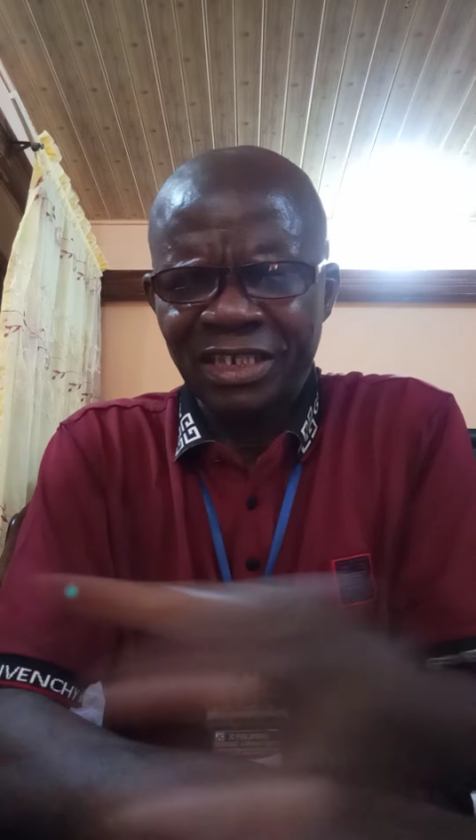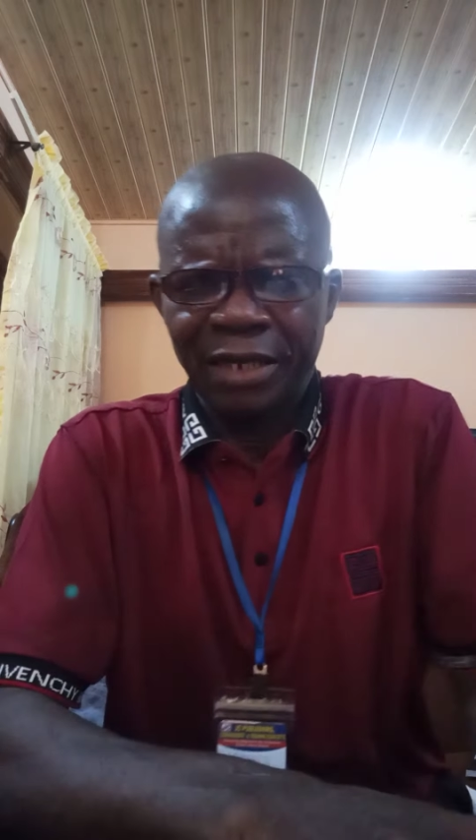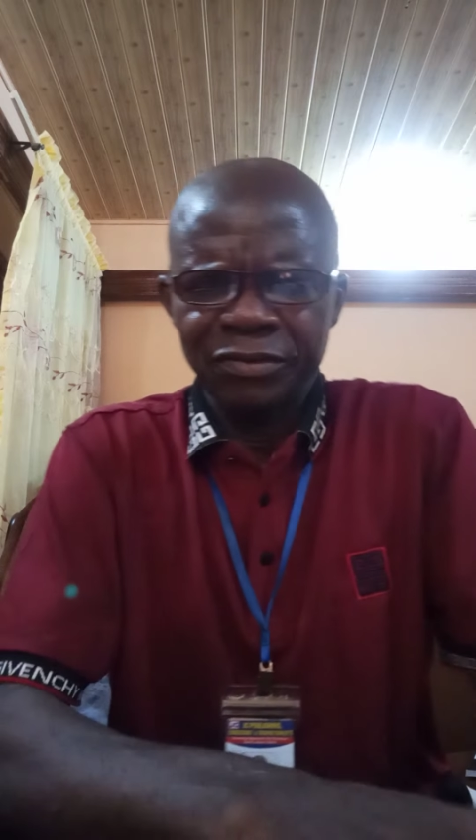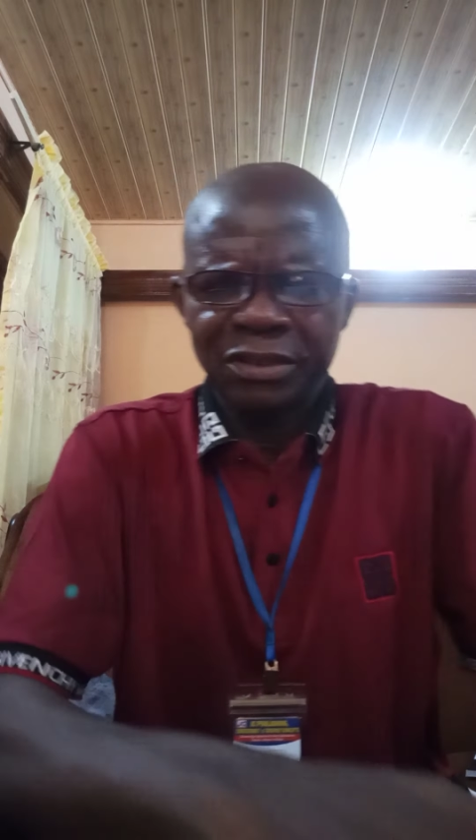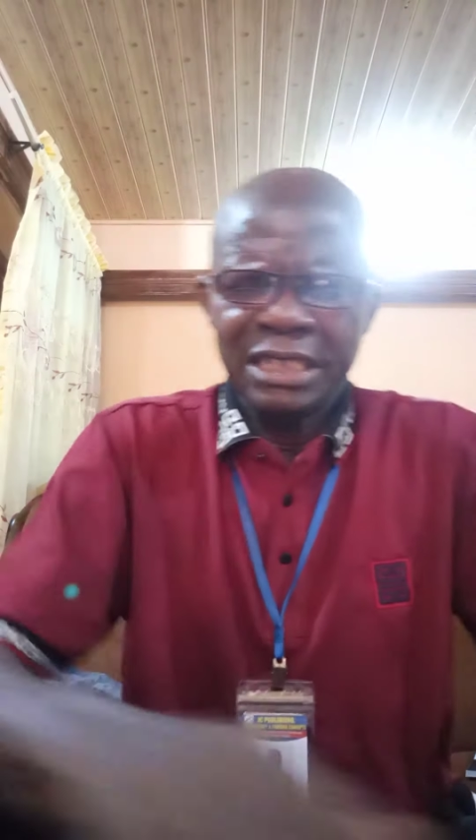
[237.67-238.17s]

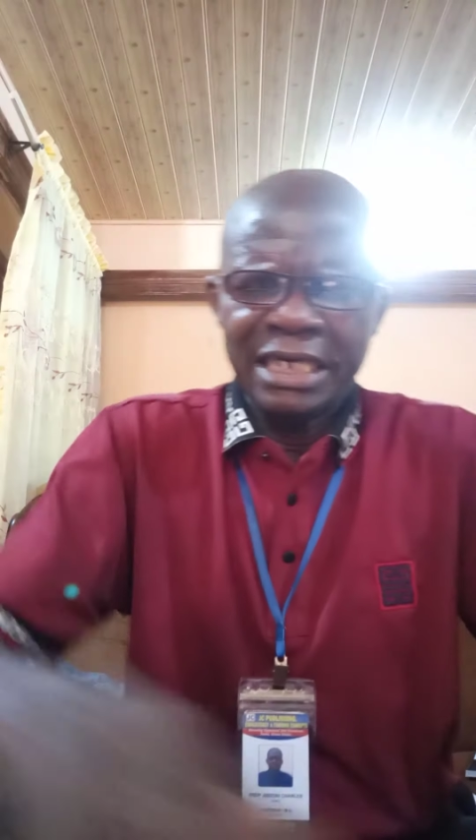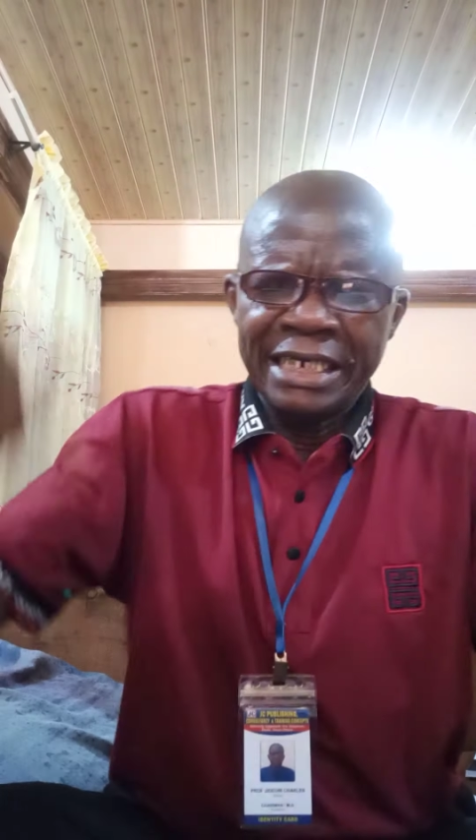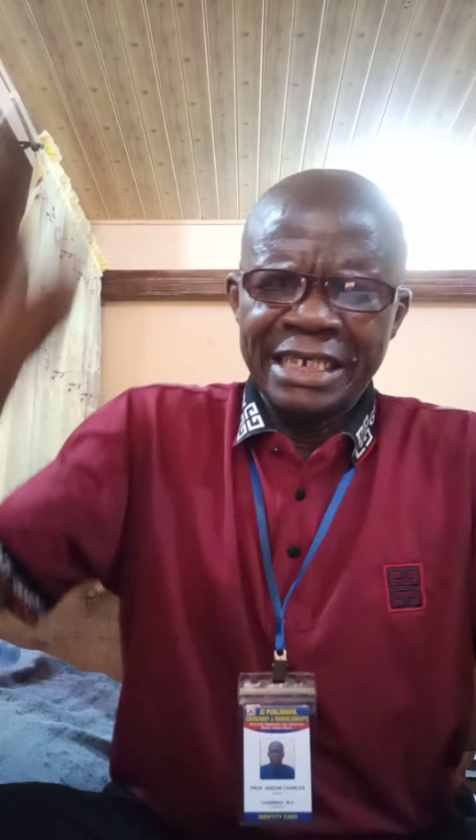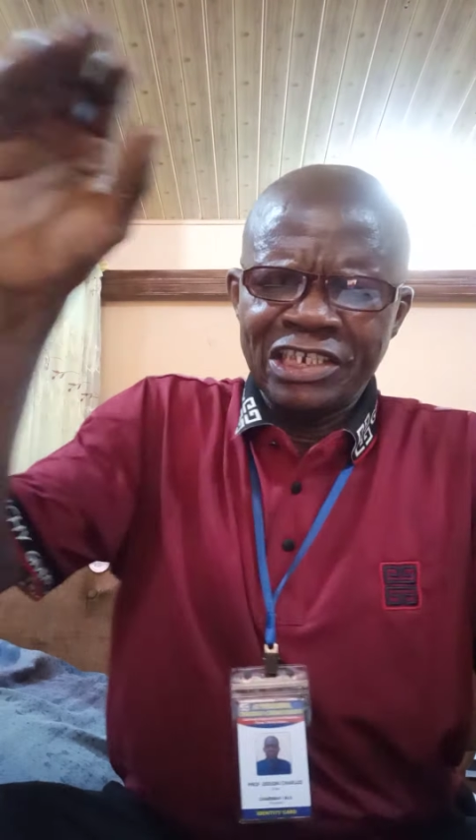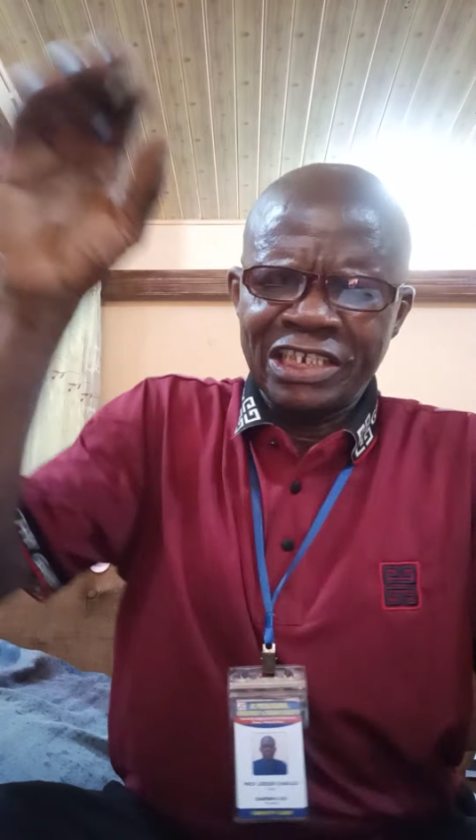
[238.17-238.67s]
sounds,
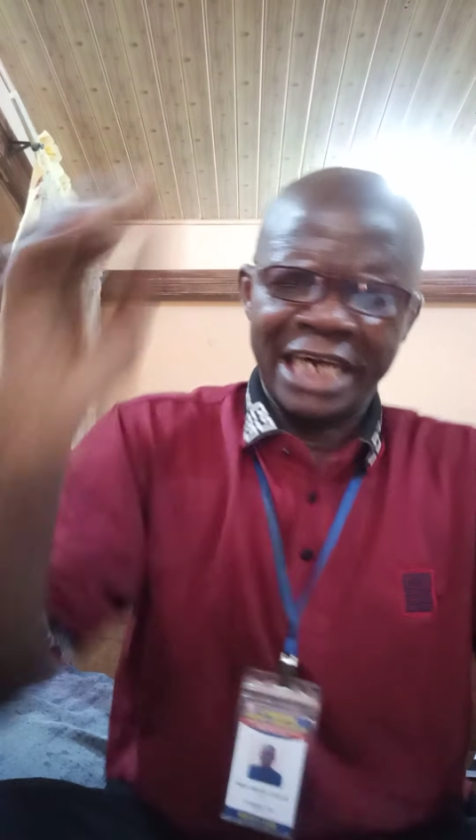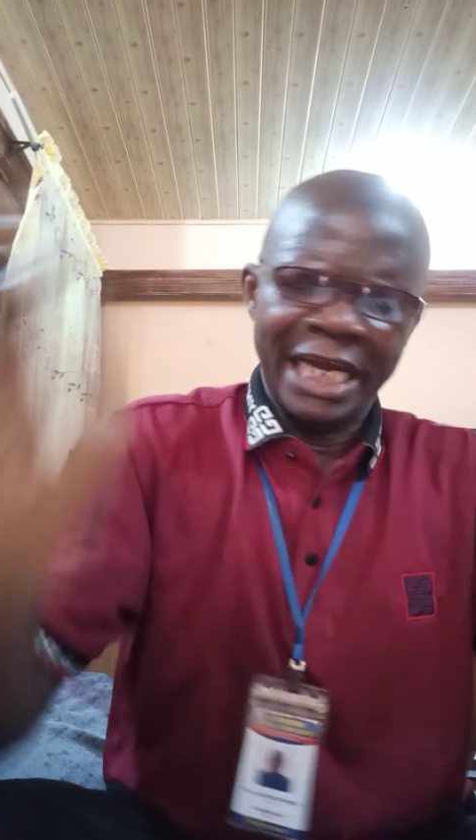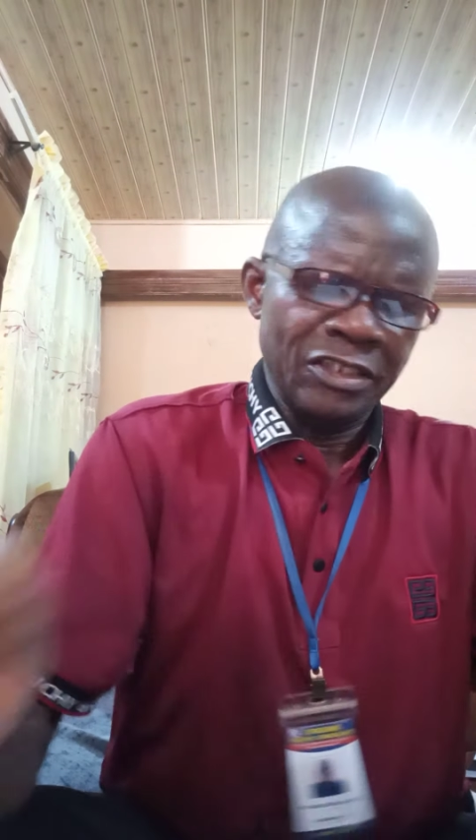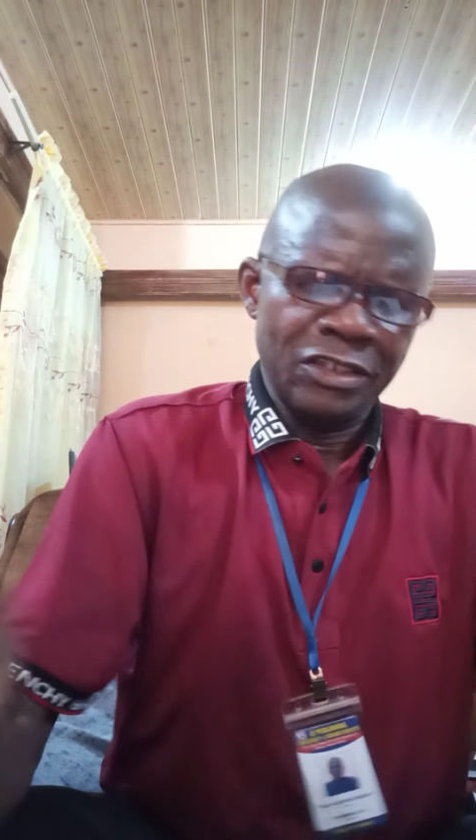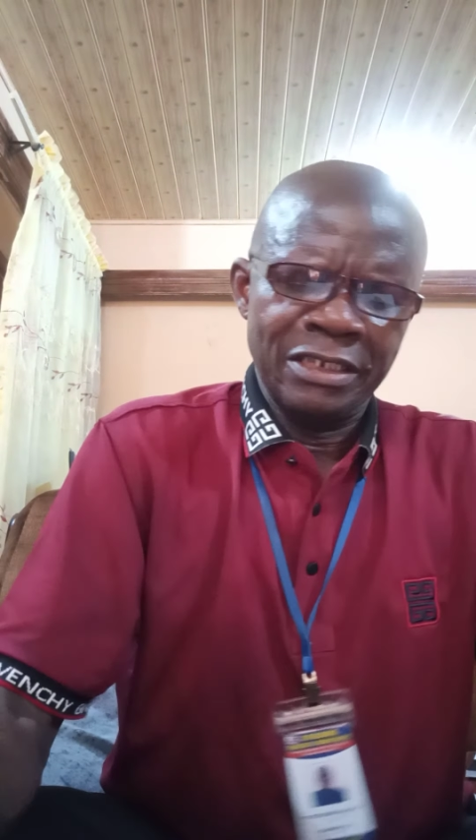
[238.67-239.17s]
in
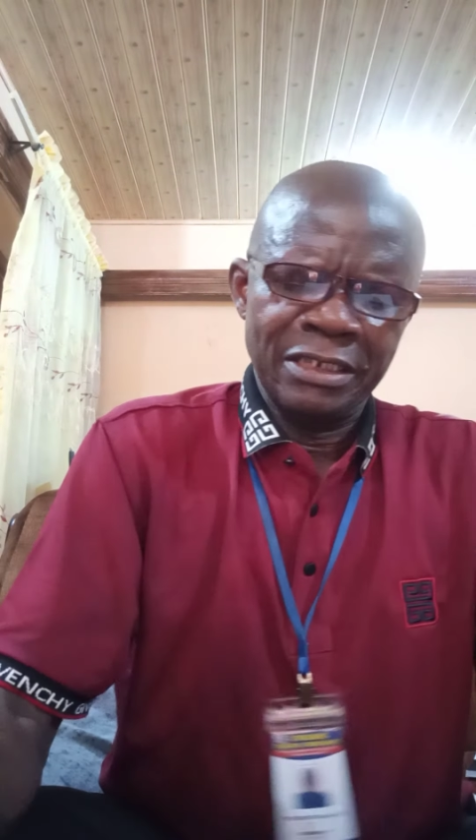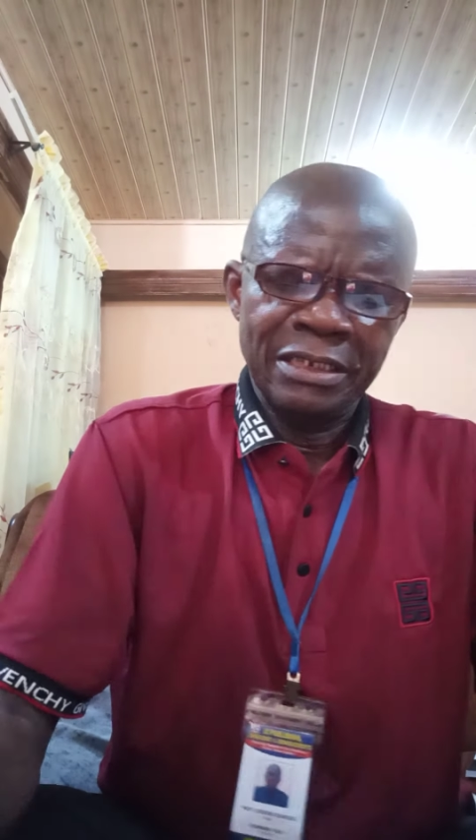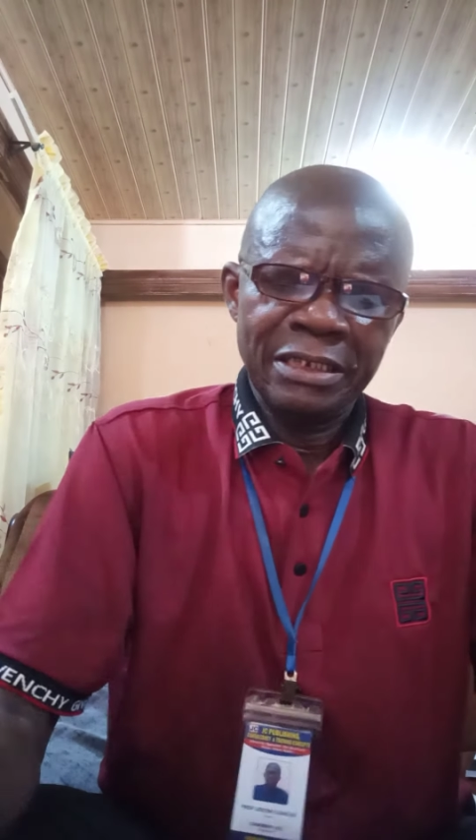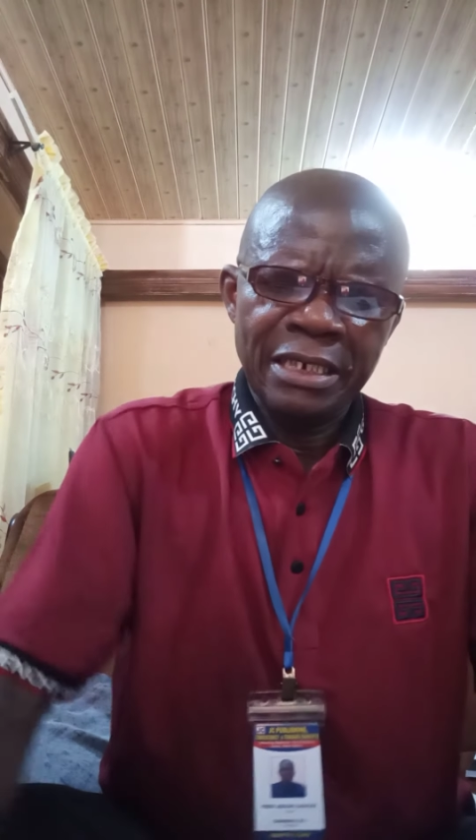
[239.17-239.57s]
straight,